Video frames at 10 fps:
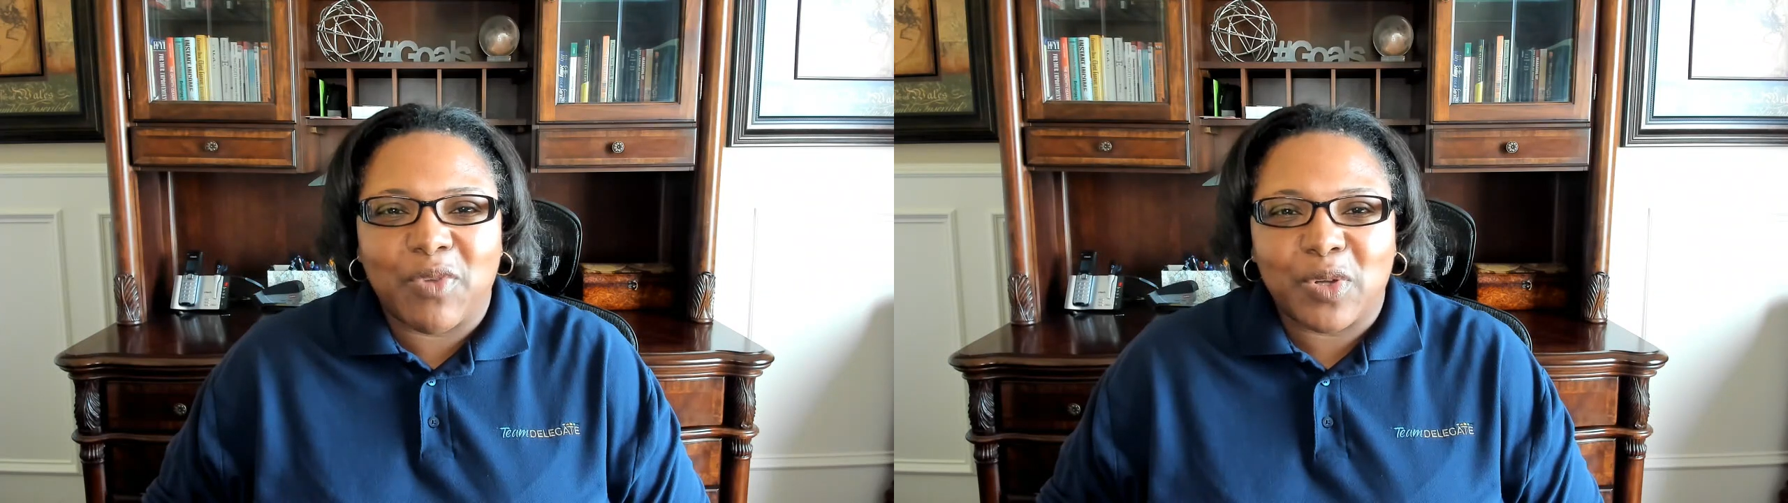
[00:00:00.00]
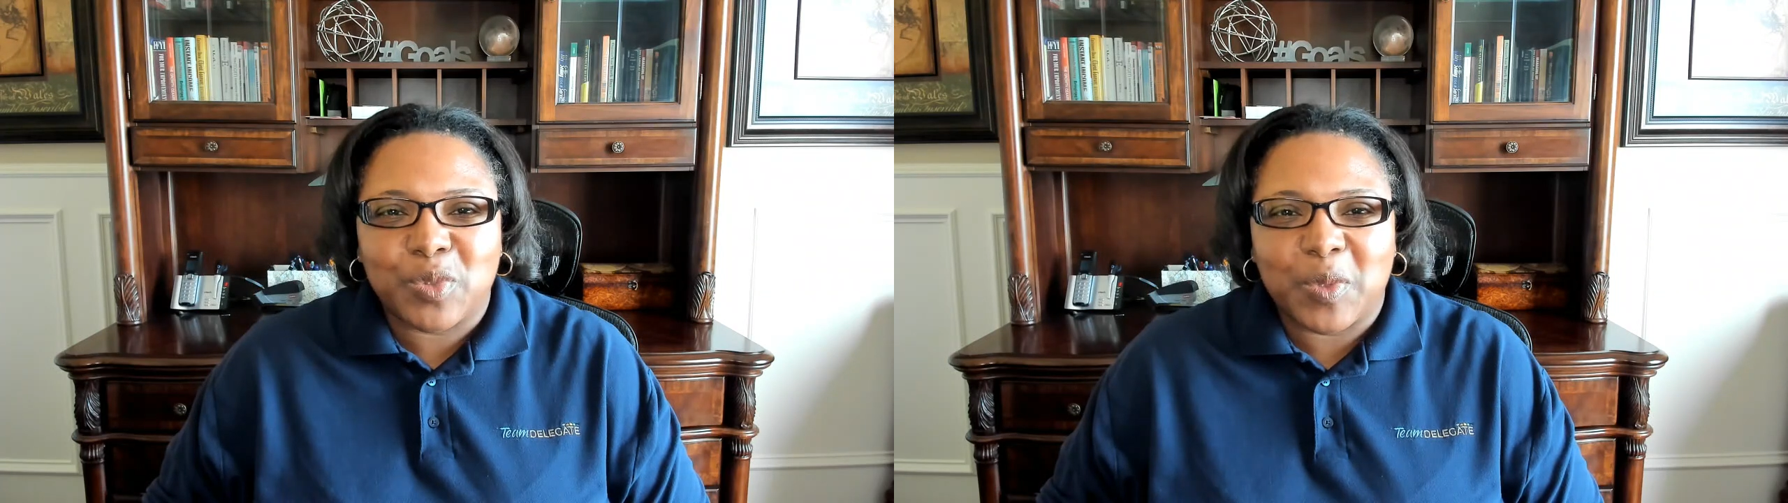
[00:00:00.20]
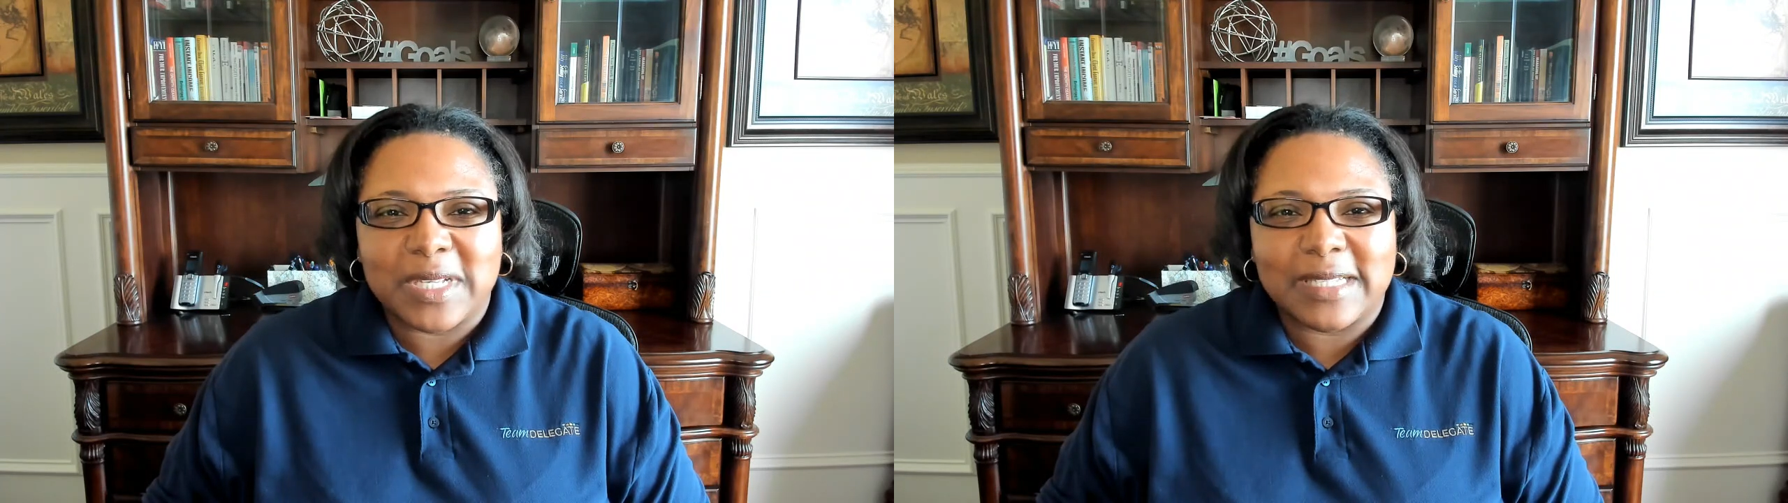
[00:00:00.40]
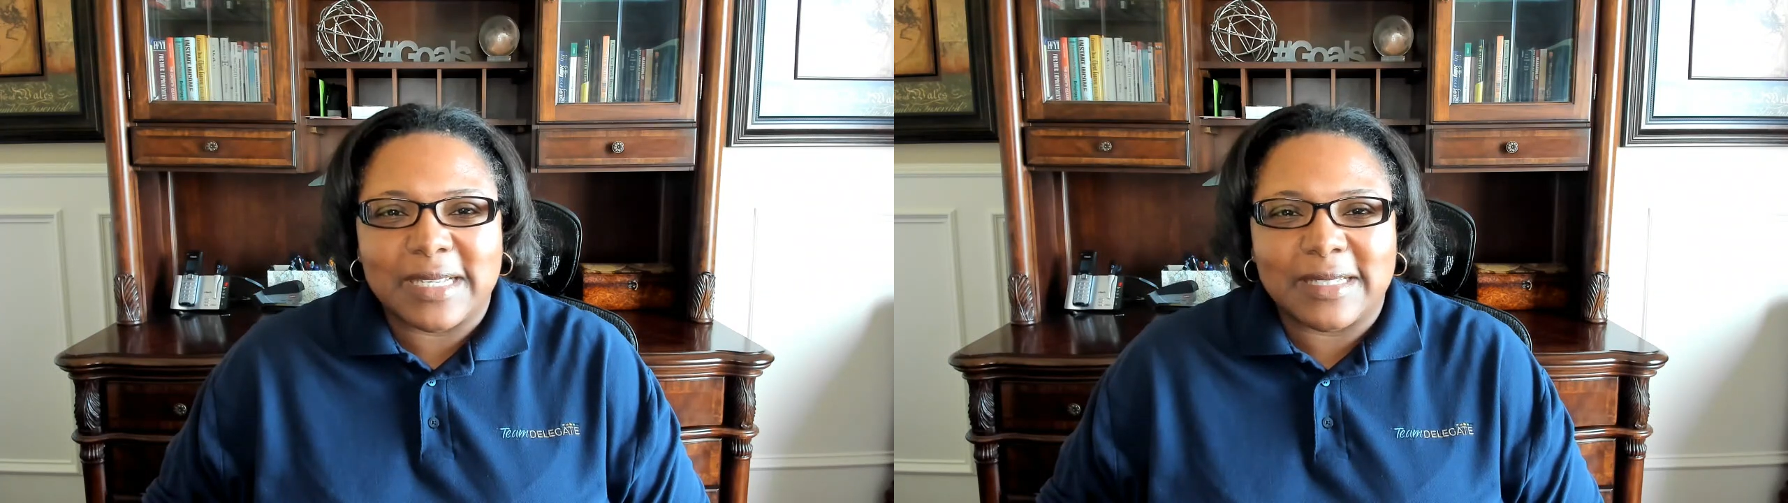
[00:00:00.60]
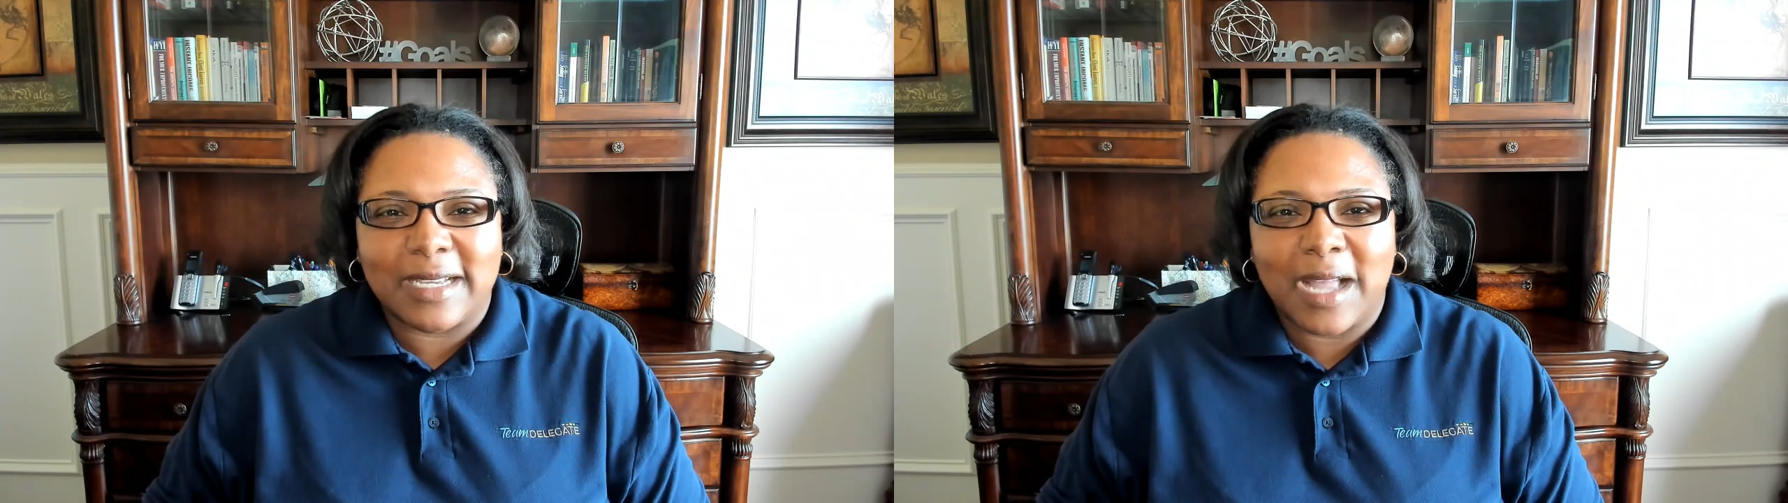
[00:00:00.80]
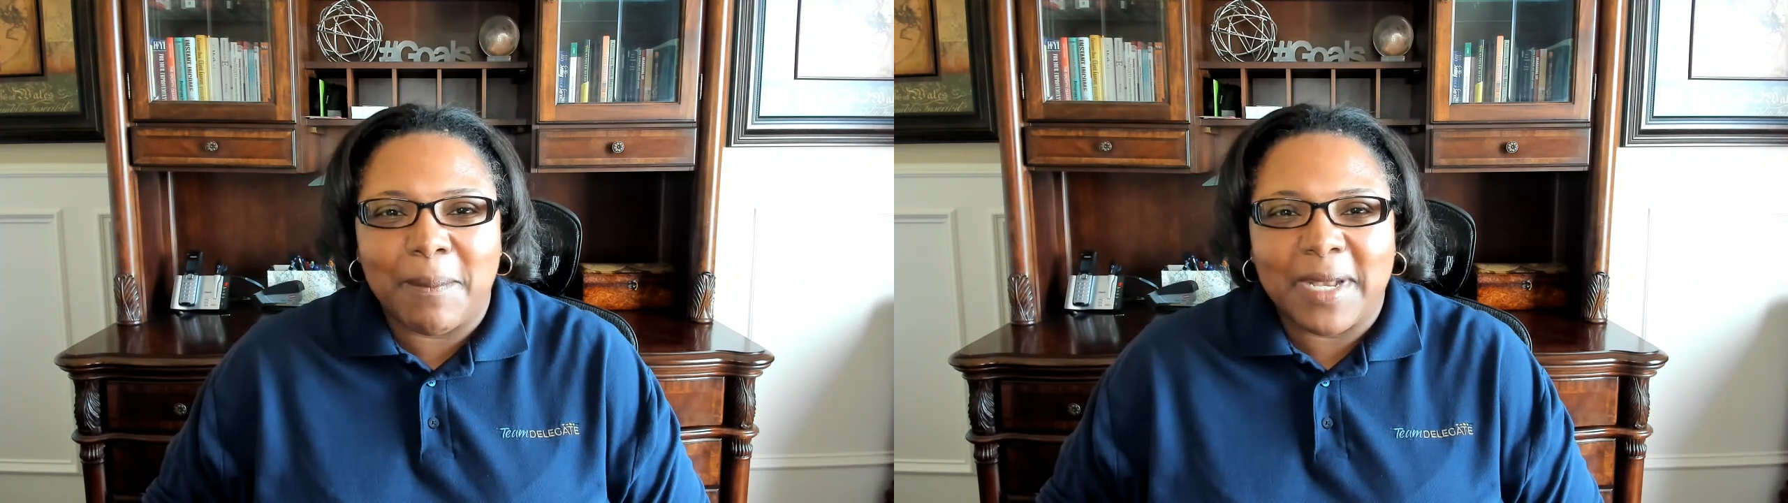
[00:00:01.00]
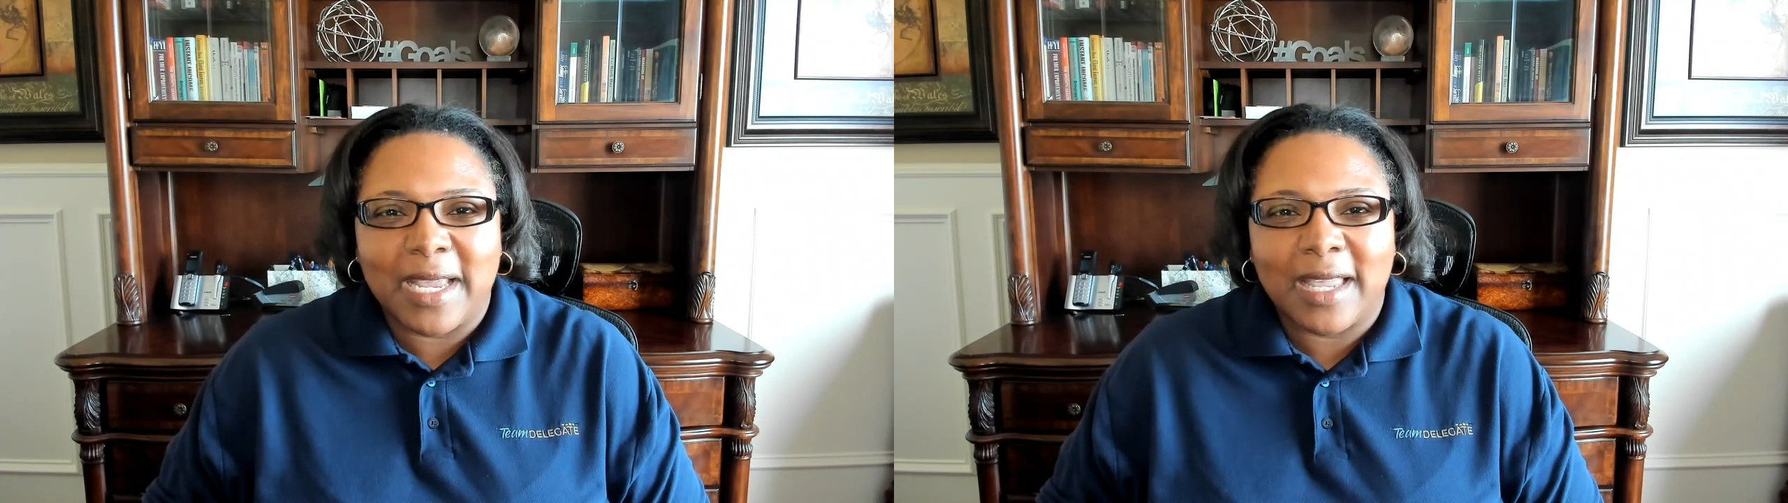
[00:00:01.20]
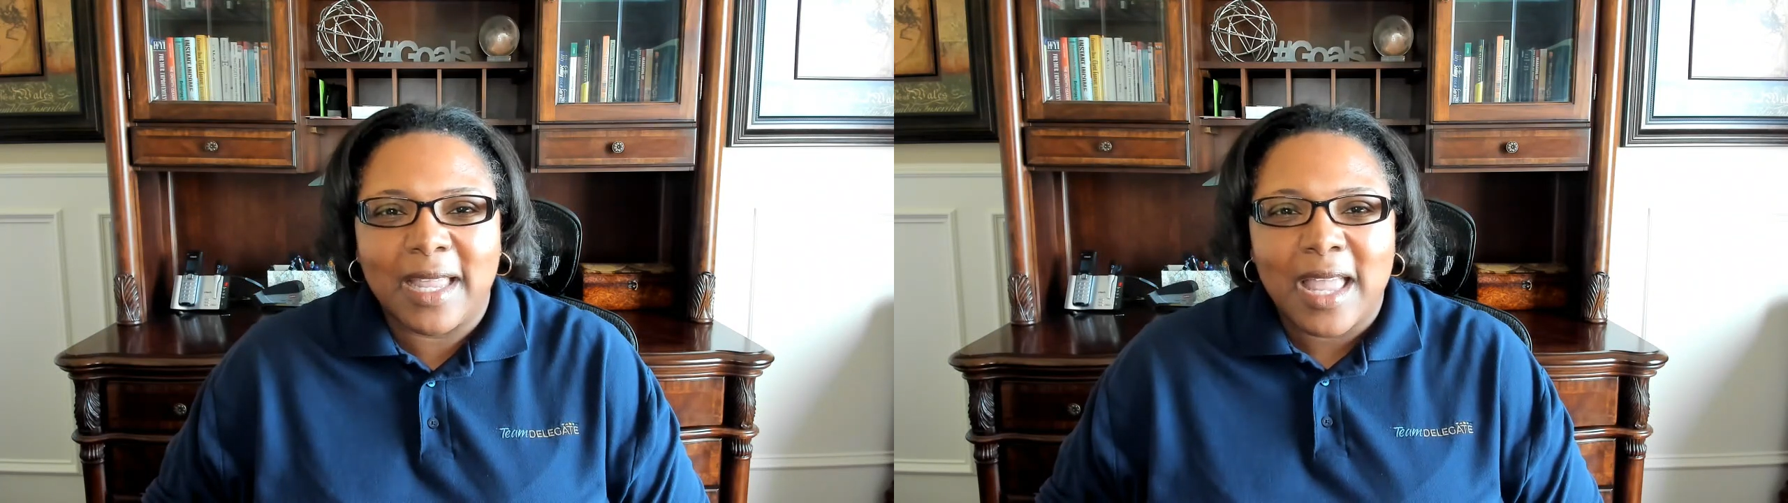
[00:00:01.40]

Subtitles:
virtual assistant company.